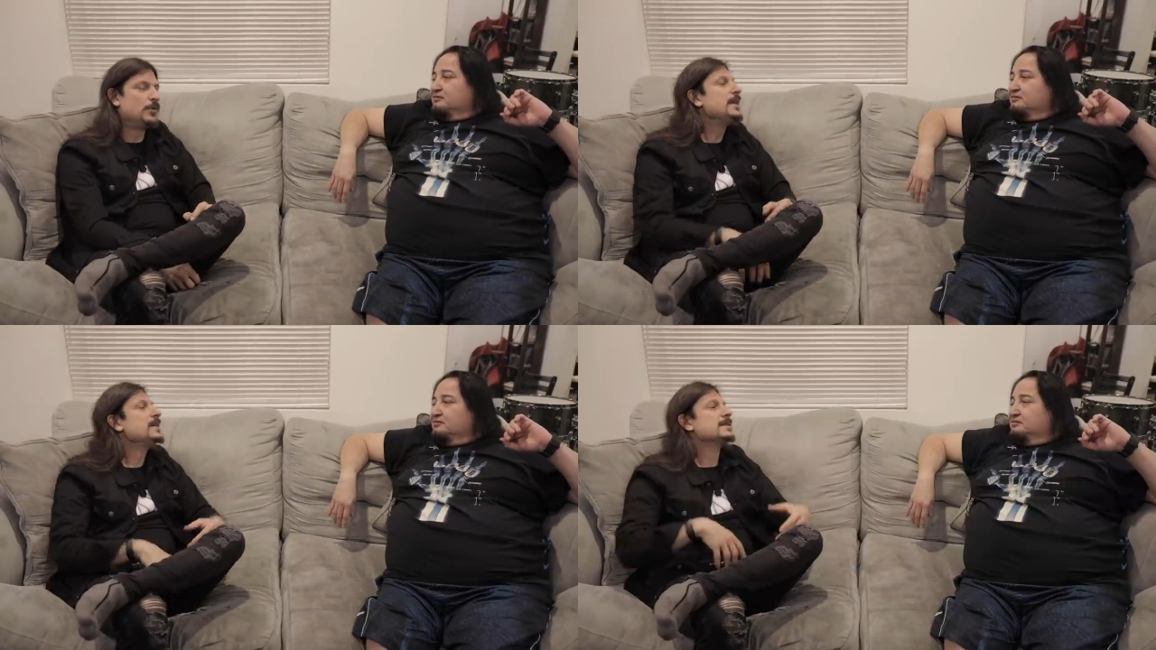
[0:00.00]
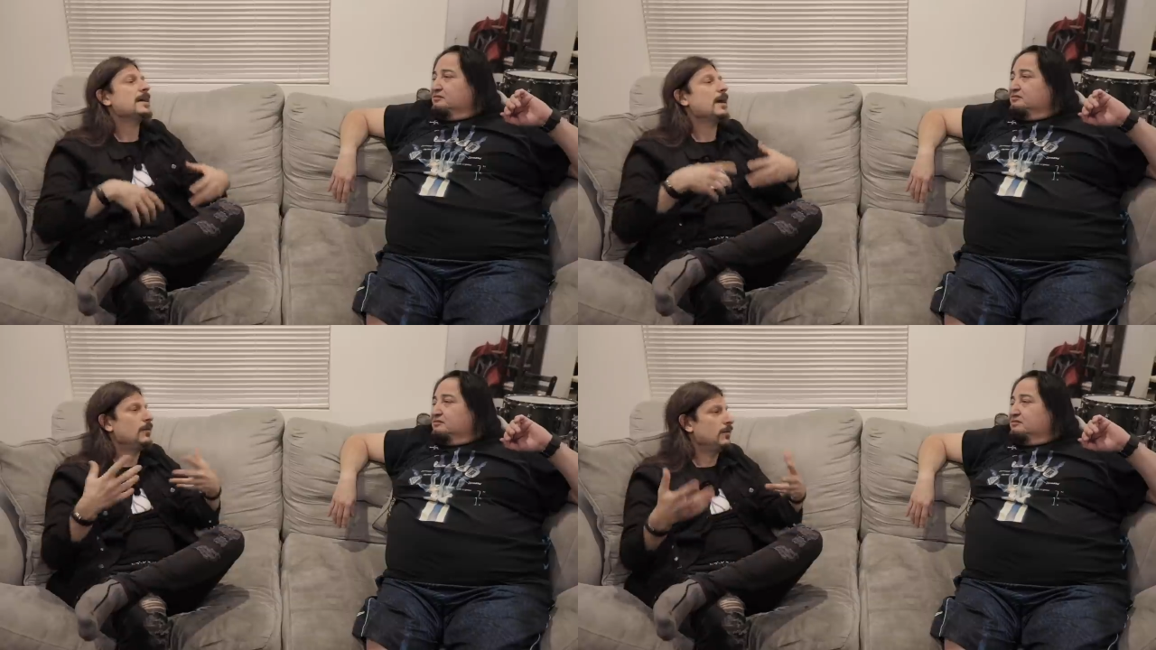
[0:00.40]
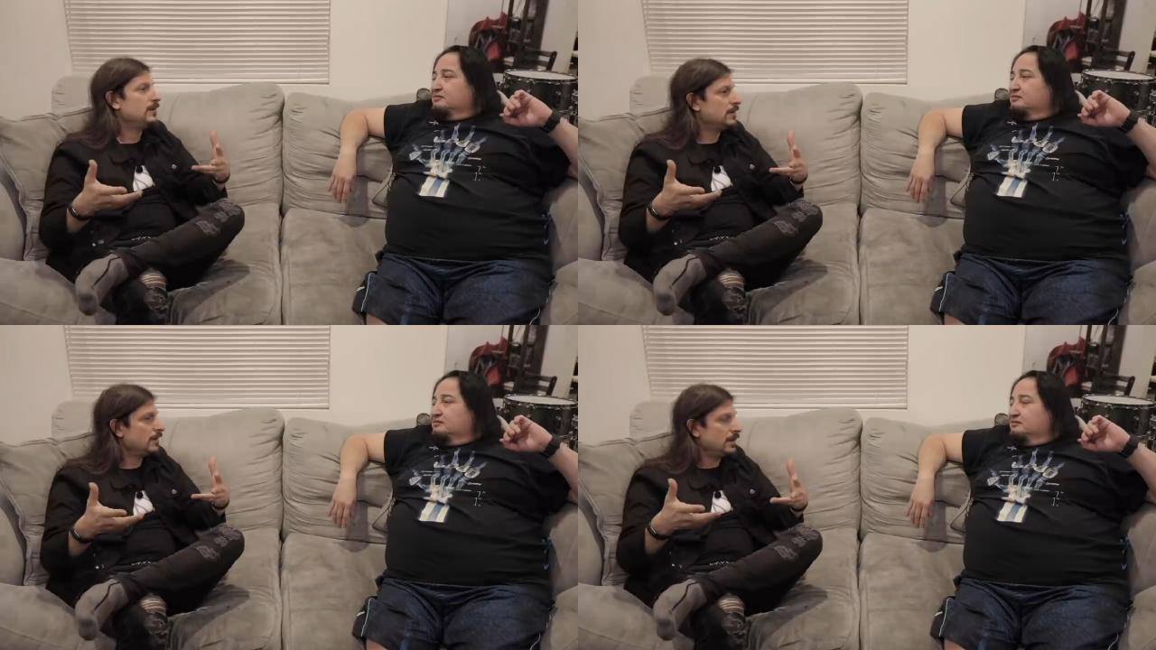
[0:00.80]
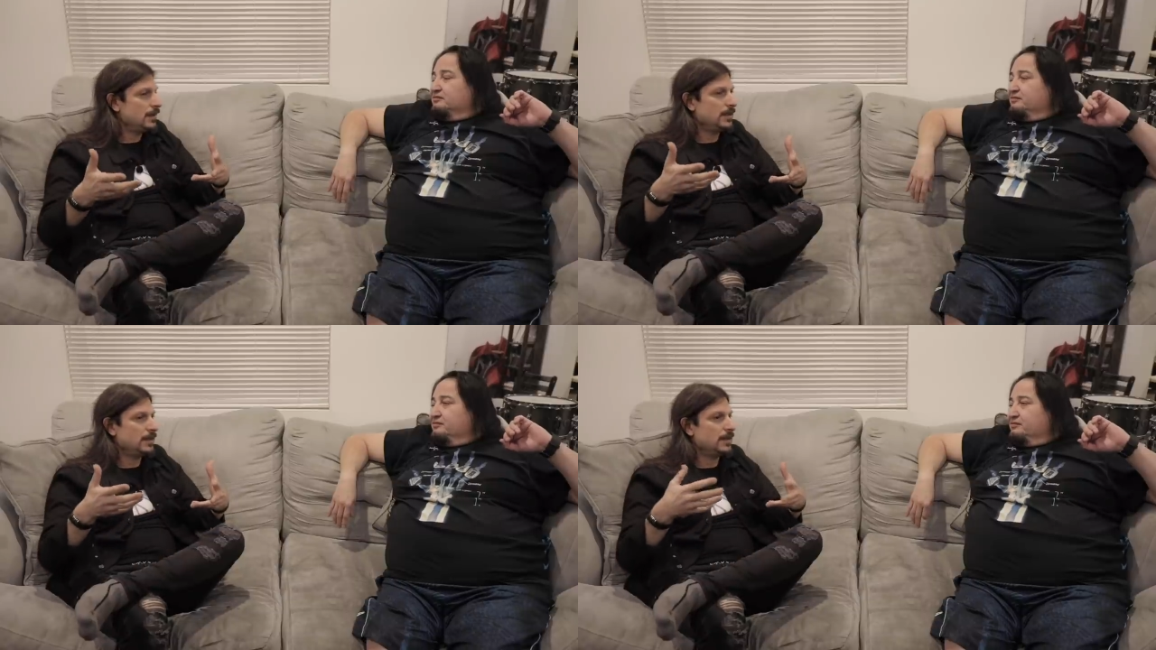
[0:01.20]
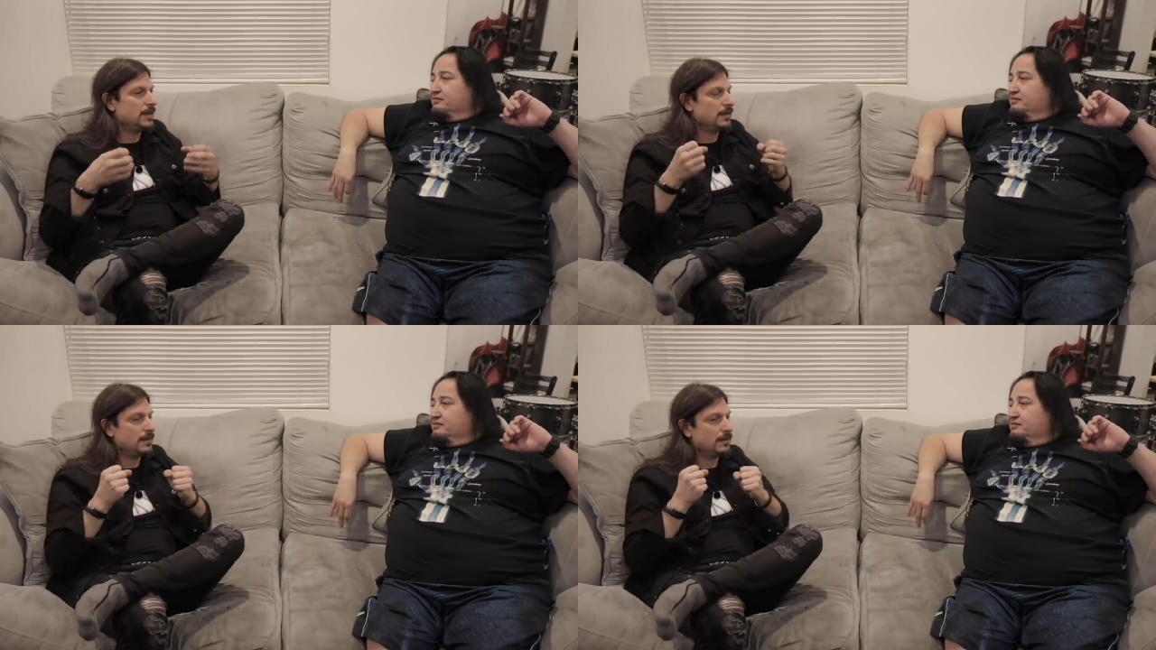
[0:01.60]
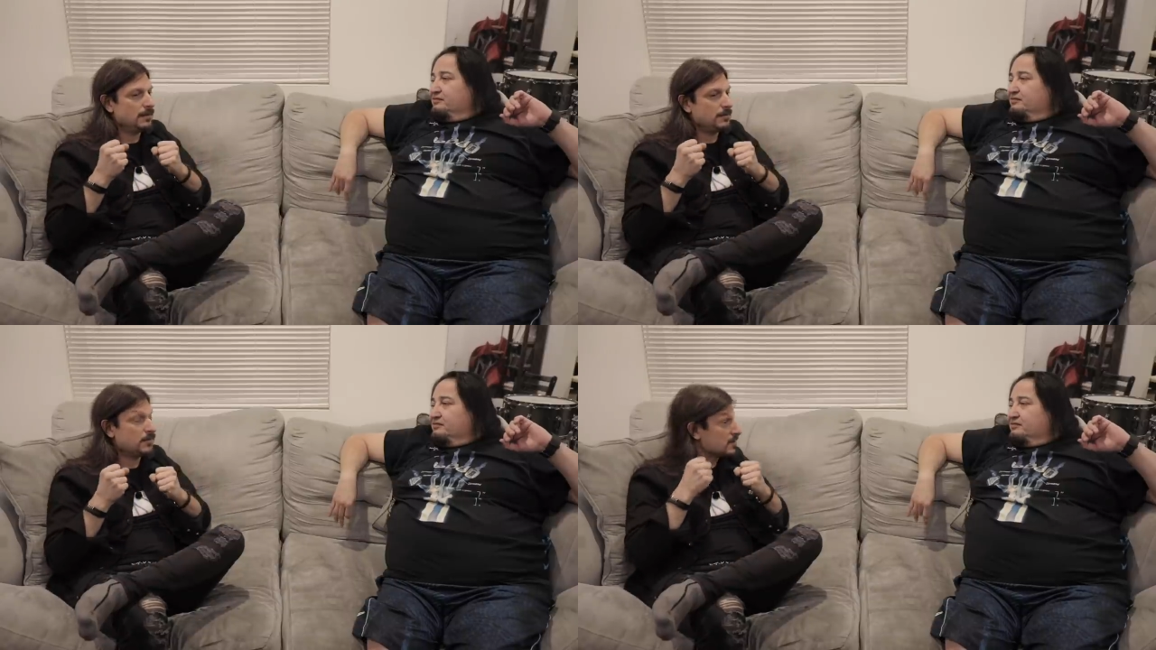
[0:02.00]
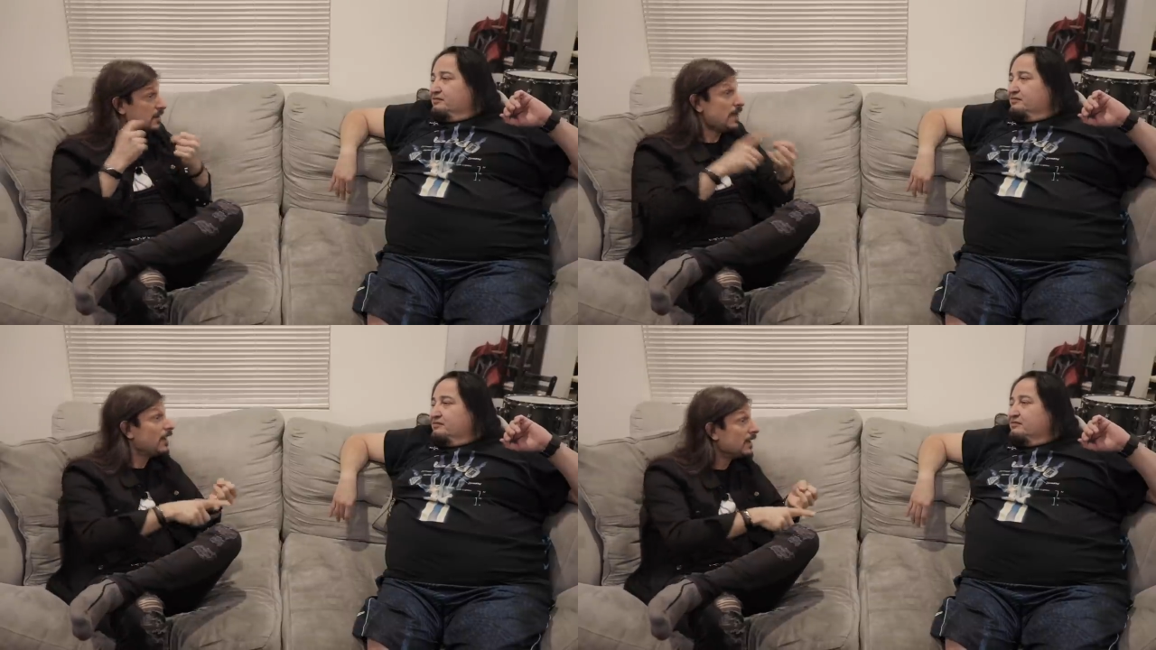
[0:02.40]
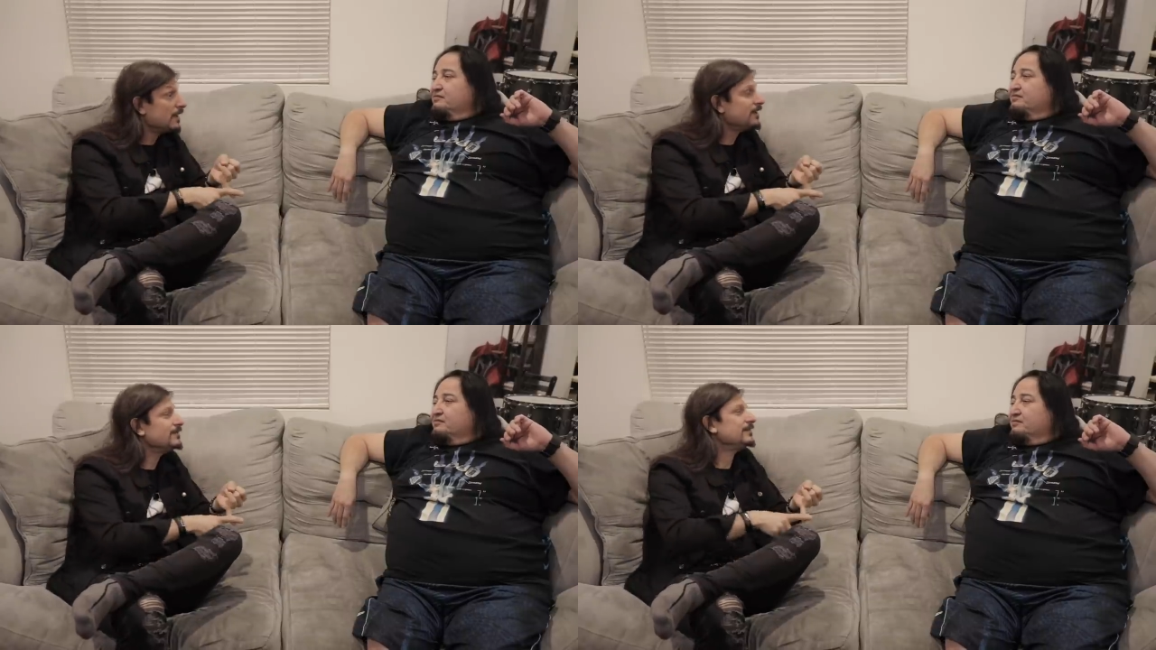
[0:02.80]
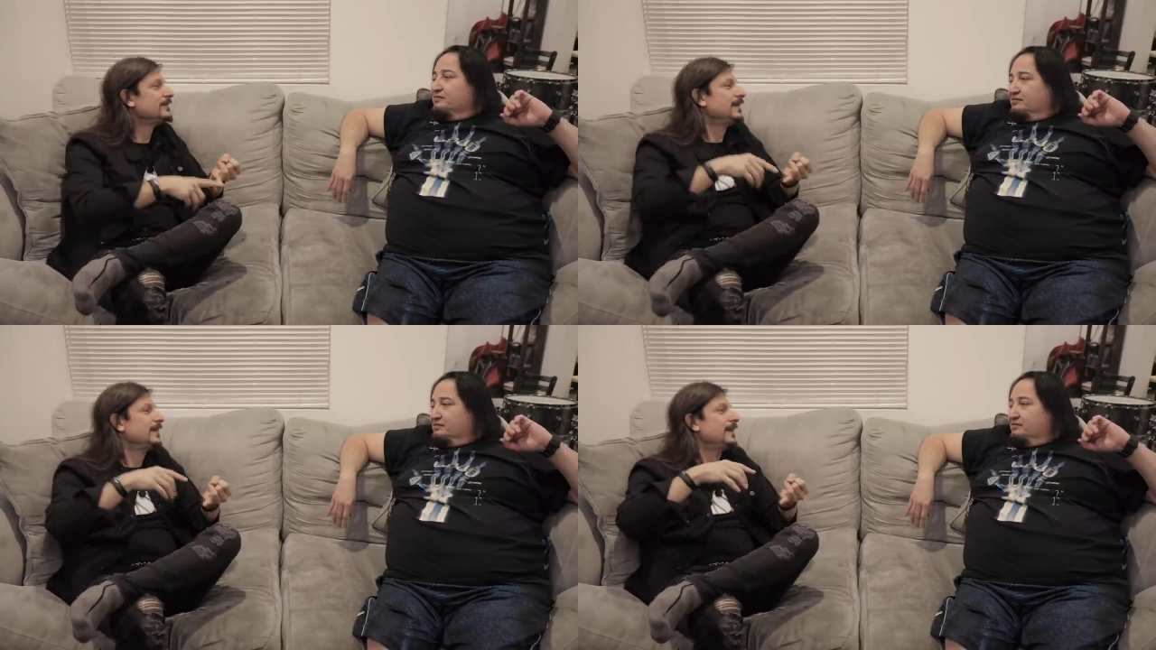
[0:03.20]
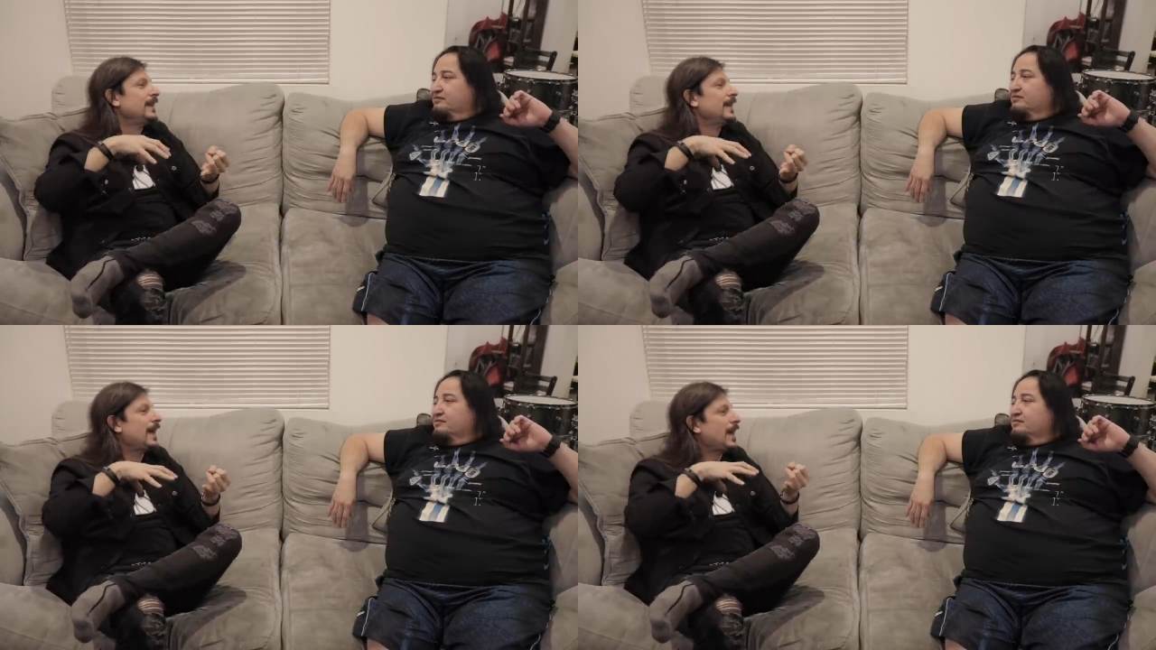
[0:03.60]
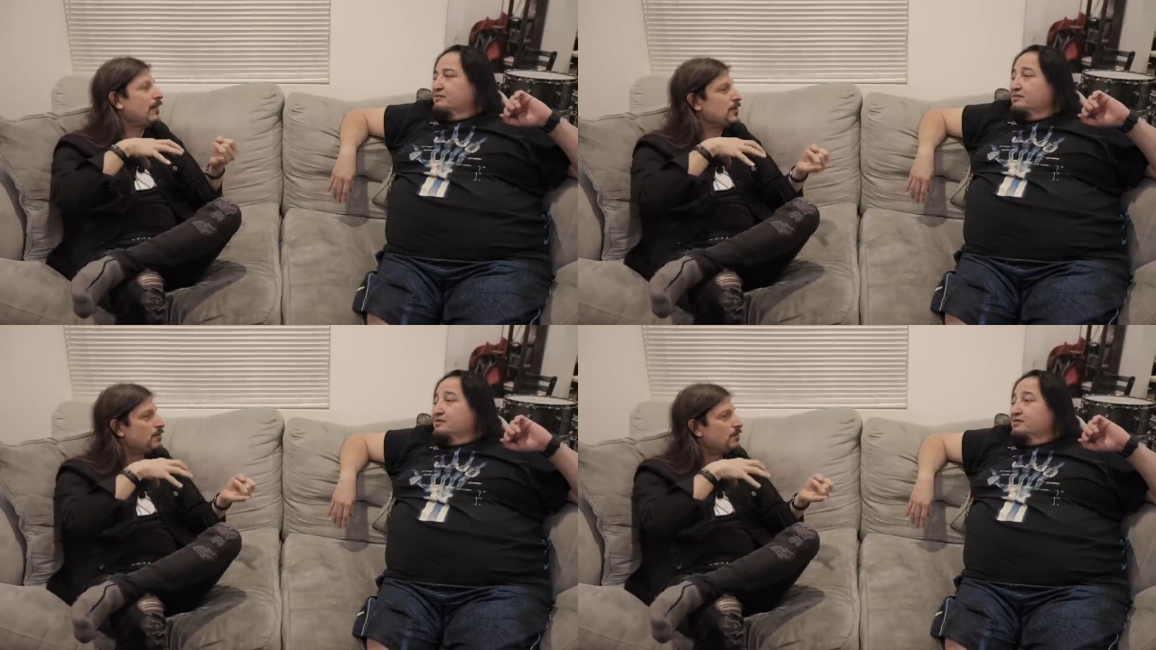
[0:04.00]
Speaker 1: brings out uh, personality, mm-hmm. how